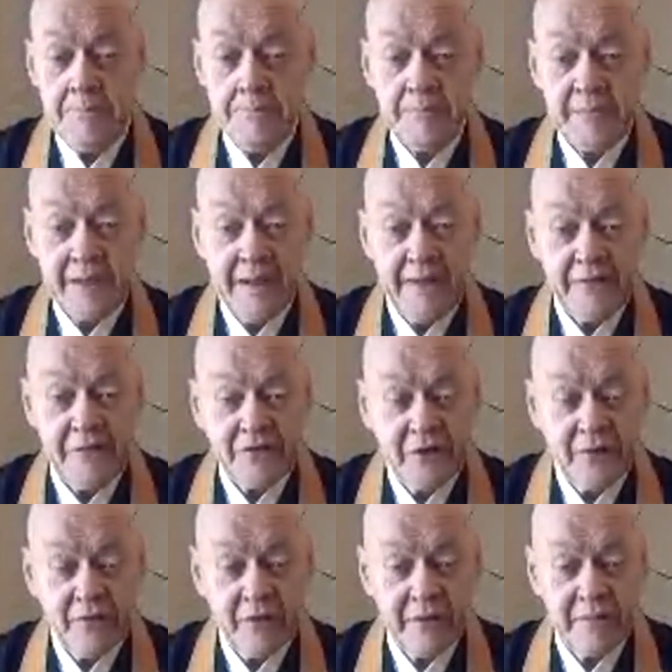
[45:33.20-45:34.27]
the life is
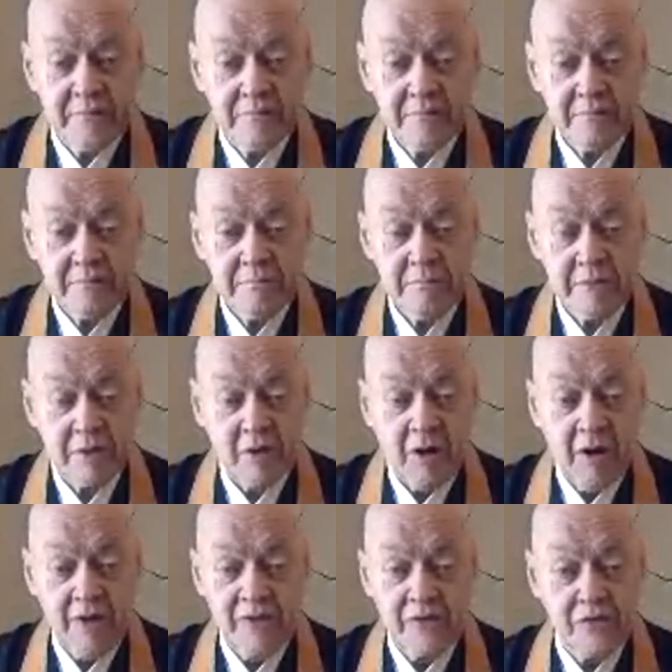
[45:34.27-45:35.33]
suffering. The
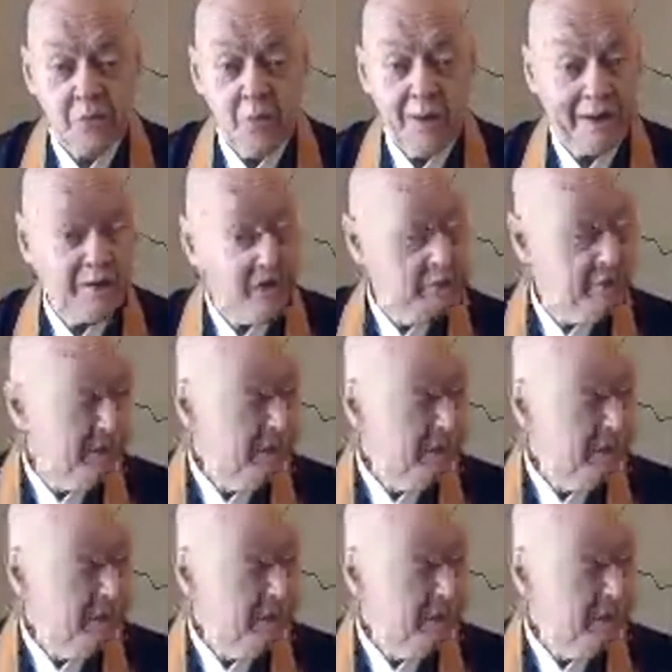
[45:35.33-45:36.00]
cause is wanting something